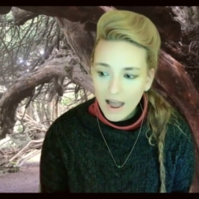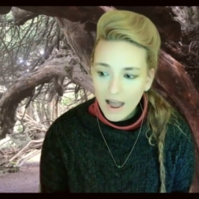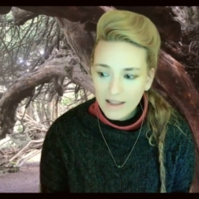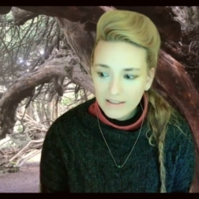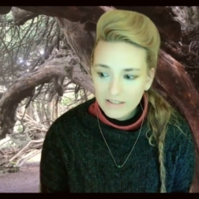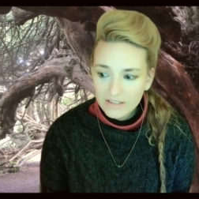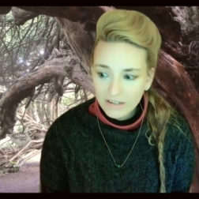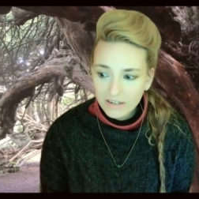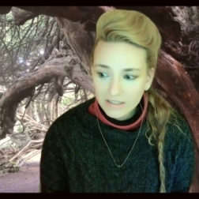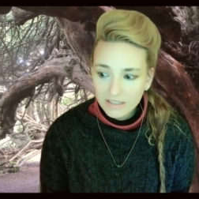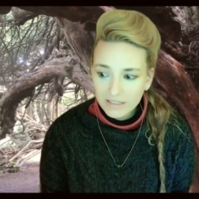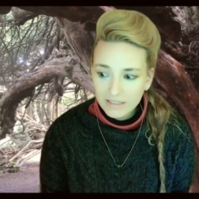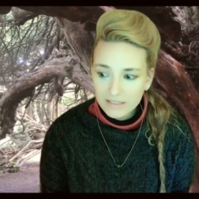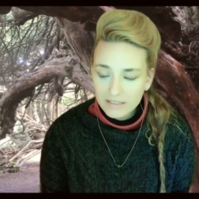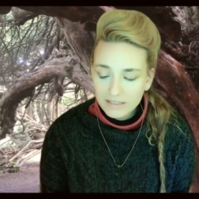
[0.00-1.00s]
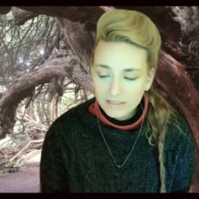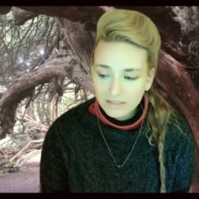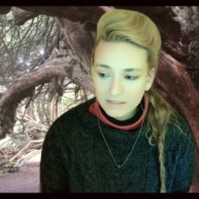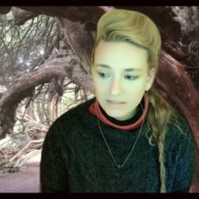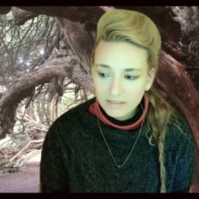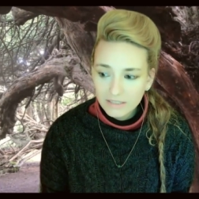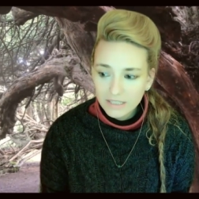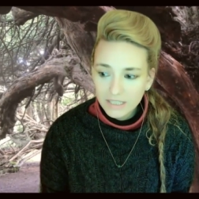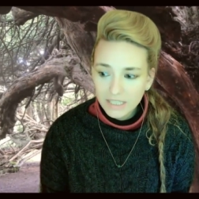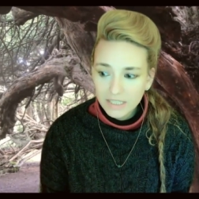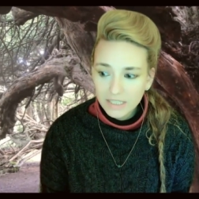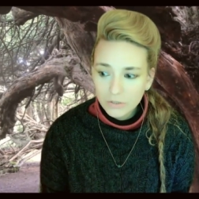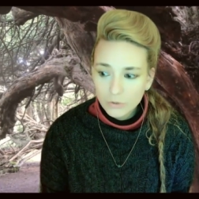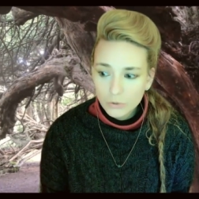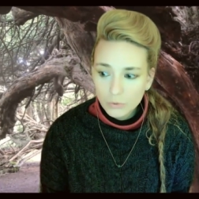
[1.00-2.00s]
I started
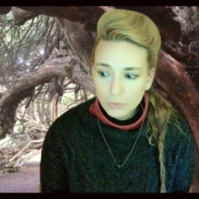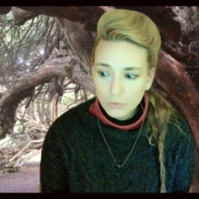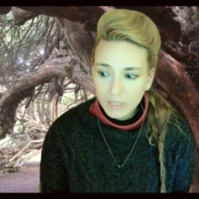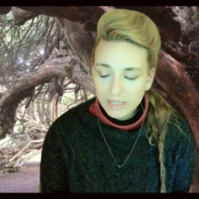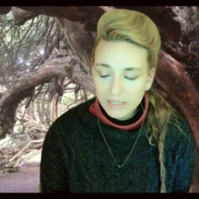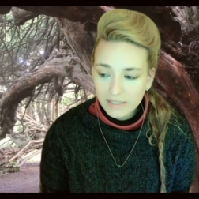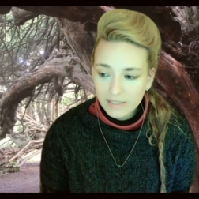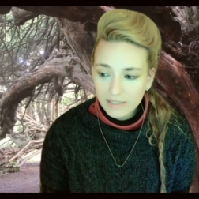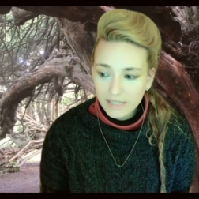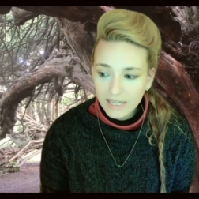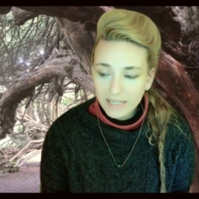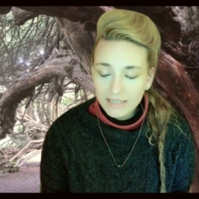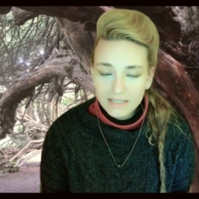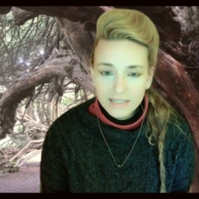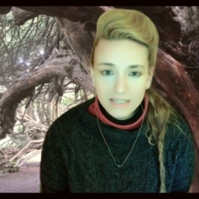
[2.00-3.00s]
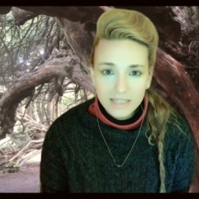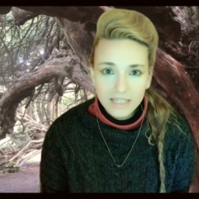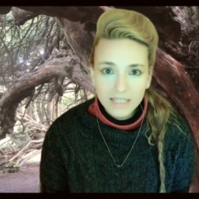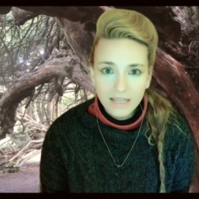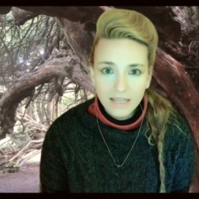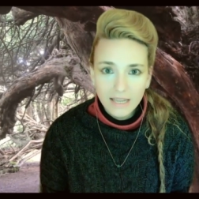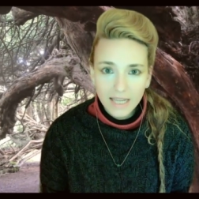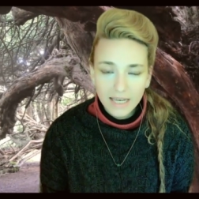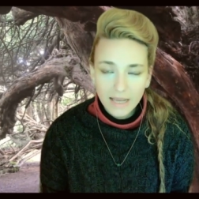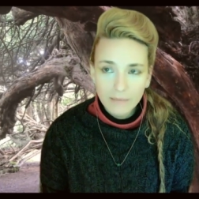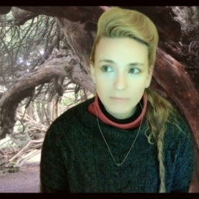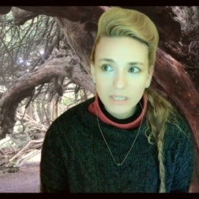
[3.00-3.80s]
in 2018, and